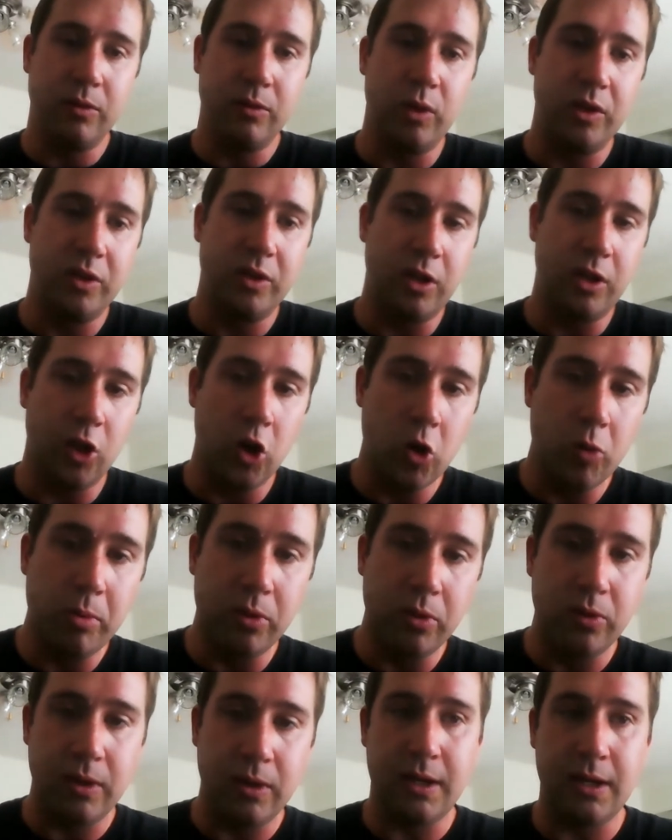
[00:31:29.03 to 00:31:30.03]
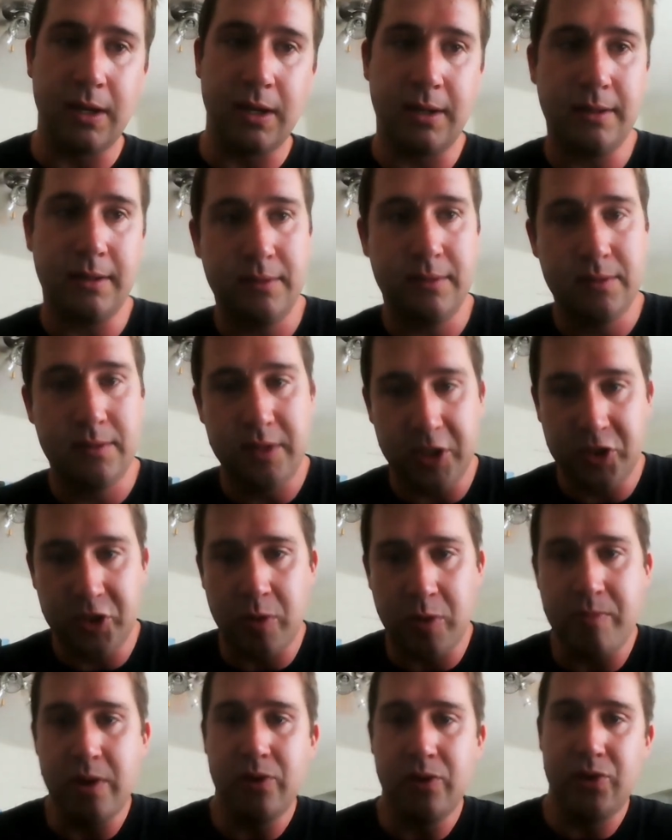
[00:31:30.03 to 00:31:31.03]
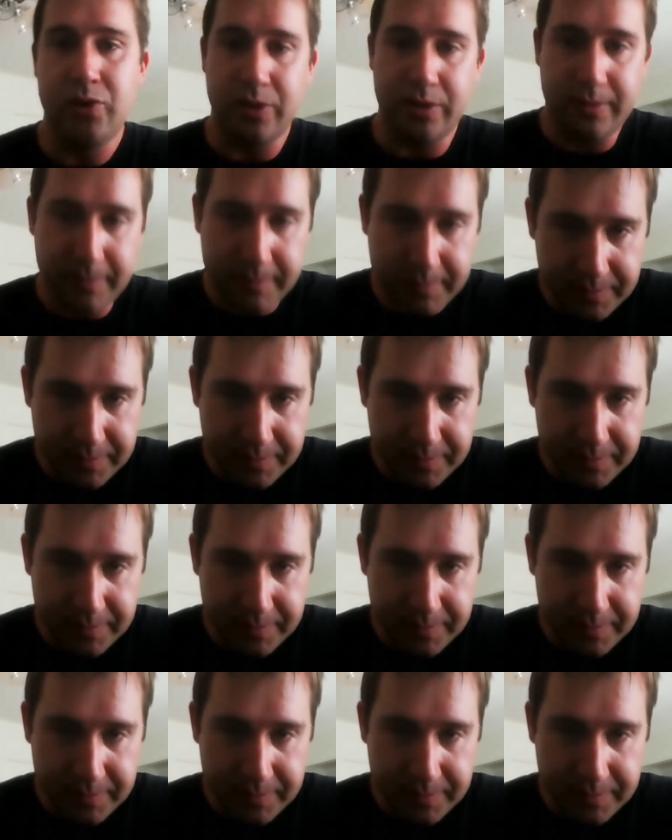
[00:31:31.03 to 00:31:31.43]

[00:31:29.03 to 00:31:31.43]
with global distribution.